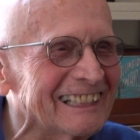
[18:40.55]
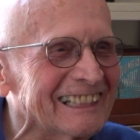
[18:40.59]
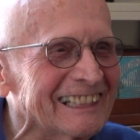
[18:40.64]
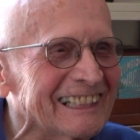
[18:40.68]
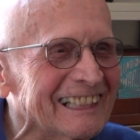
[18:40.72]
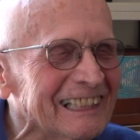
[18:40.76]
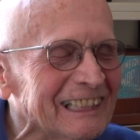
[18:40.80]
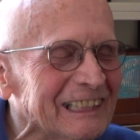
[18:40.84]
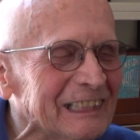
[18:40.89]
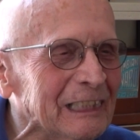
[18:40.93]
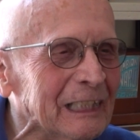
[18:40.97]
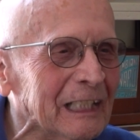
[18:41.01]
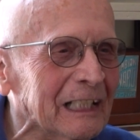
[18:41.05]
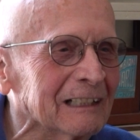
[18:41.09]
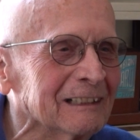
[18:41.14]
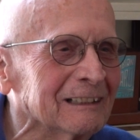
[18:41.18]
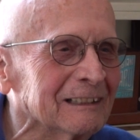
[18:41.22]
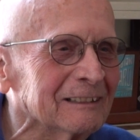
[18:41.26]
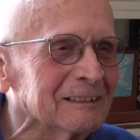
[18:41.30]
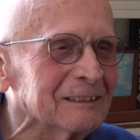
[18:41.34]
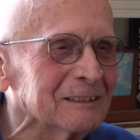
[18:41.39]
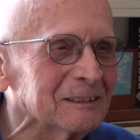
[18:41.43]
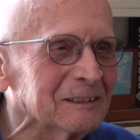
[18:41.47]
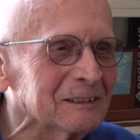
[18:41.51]
Yeah.
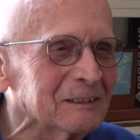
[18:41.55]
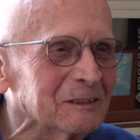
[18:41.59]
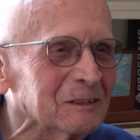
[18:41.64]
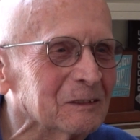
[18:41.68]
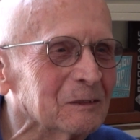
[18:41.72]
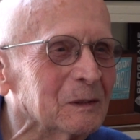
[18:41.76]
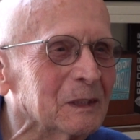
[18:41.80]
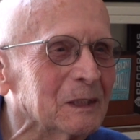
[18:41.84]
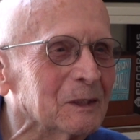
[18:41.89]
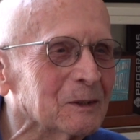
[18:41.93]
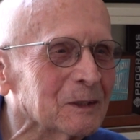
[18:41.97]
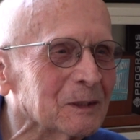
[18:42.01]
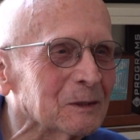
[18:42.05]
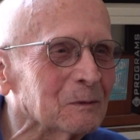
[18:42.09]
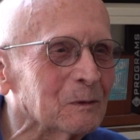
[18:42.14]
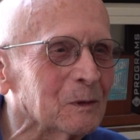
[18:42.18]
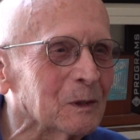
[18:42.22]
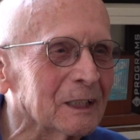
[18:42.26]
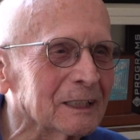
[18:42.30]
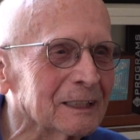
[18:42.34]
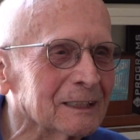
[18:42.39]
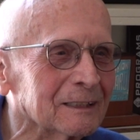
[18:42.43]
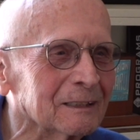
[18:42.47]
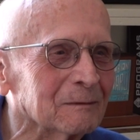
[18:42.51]
We used to
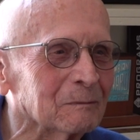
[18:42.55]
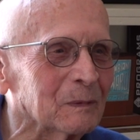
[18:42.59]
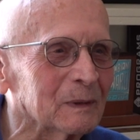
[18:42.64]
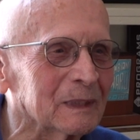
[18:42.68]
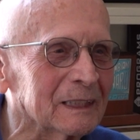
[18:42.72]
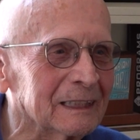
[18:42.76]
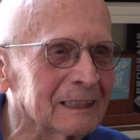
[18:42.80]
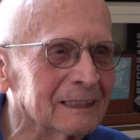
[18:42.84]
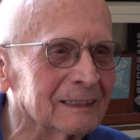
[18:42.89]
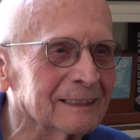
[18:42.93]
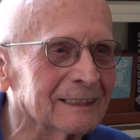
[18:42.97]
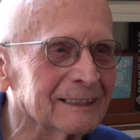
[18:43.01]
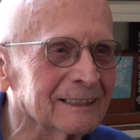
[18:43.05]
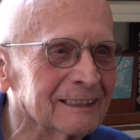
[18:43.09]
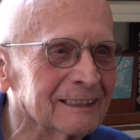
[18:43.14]
watch the planes.